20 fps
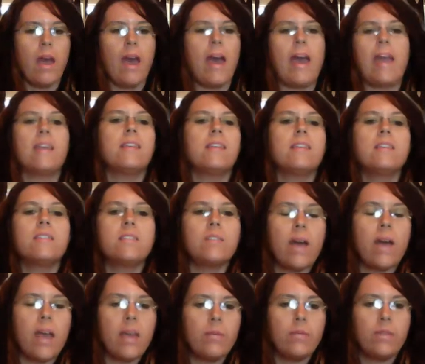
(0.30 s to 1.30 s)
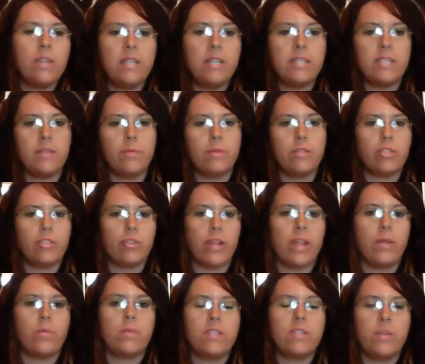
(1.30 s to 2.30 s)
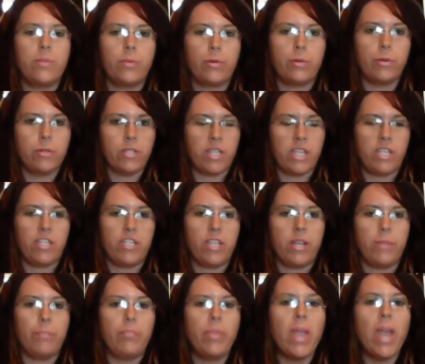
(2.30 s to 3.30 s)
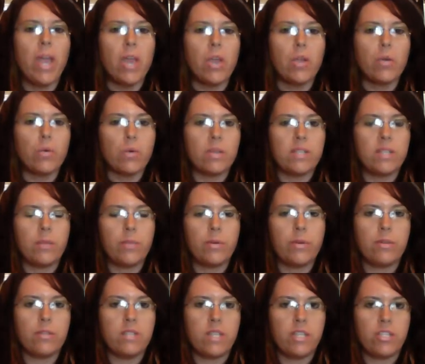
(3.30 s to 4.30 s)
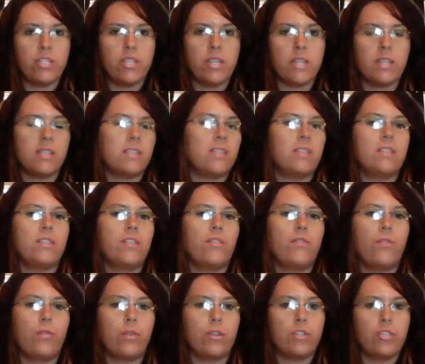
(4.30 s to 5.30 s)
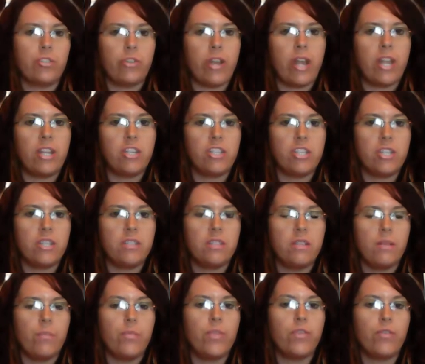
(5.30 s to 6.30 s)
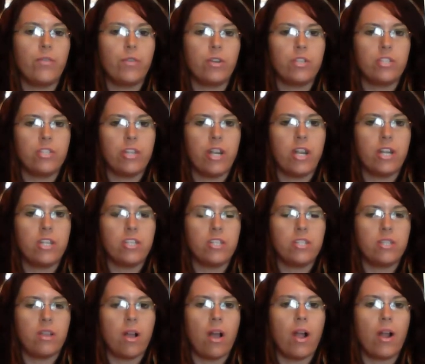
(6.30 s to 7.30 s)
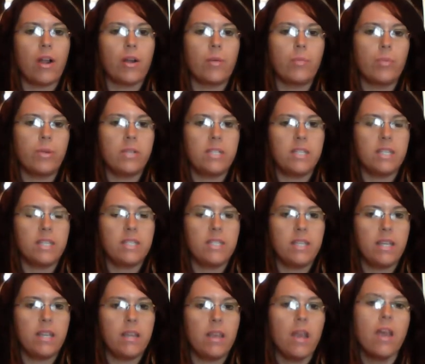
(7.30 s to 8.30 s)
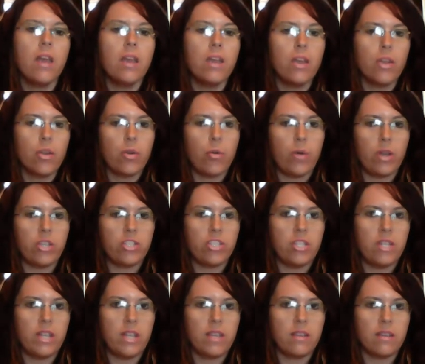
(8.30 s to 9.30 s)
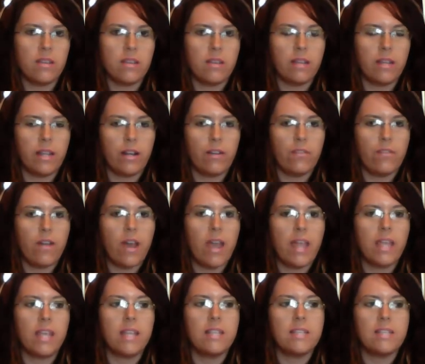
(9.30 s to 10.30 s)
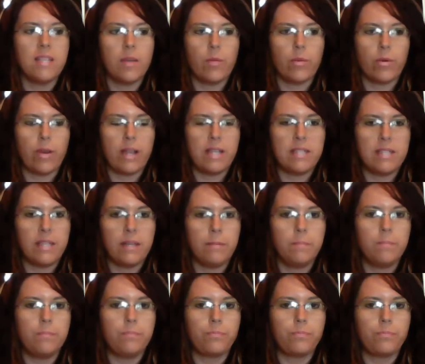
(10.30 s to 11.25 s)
Hi, so I'm going to demonstrate reciprocal teaching. Reciprocal teaching consists of four strategies. The four strategies are predicting, questioning, clarifying, and summarizing.